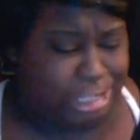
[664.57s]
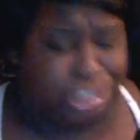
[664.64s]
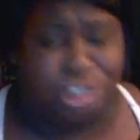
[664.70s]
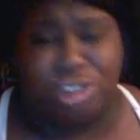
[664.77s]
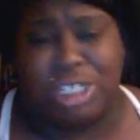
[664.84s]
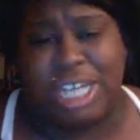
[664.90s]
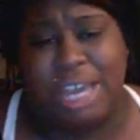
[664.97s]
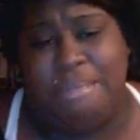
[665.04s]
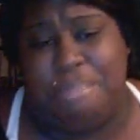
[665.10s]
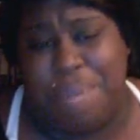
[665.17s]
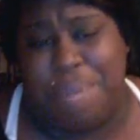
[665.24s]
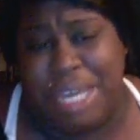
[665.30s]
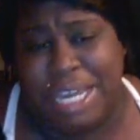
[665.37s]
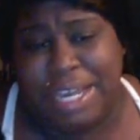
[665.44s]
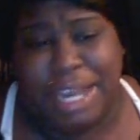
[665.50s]
children get
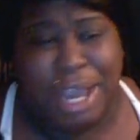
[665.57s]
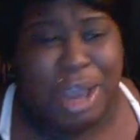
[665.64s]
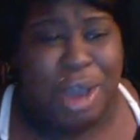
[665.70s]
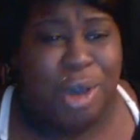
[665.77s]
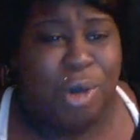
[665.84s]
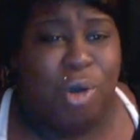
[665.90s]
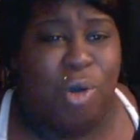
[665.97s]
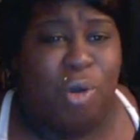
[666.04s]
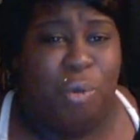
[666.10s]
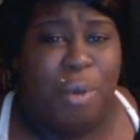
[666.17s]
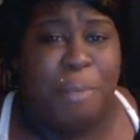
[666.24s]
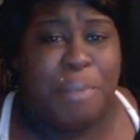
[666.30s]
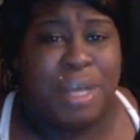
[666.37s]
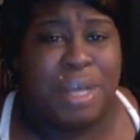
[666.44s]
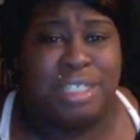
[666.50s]
beat or
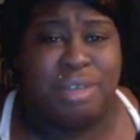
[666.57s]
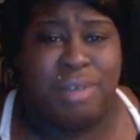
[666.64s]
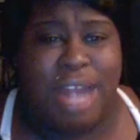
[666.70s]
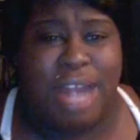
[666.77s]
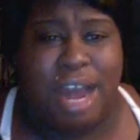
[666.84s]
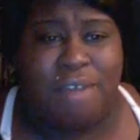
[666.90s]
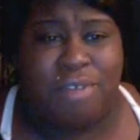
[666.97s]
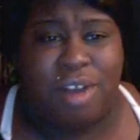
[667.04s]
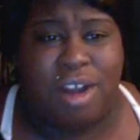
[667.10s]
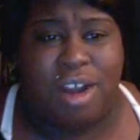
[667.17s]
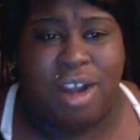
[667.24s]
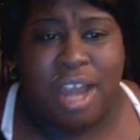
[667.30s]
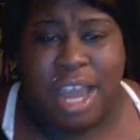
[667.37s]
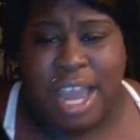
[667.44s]
whippings or whatever.